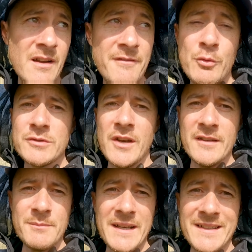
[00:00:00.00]
Clive also
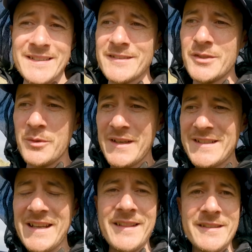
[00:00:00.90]
has Magadans, so we're going
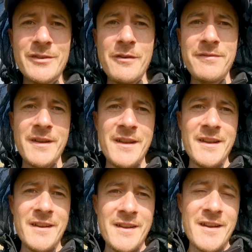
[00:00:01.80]
to take this off
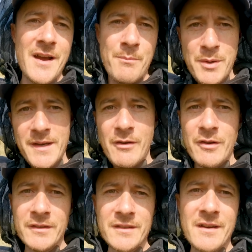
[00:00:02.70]
and put it
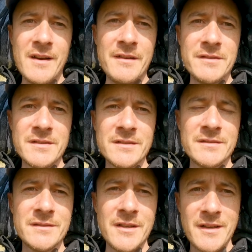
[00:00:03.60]
on Clive's,
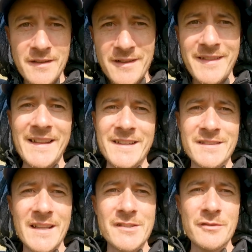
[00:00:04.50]
and then the
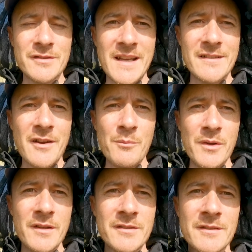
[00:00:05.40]
essentials get to come with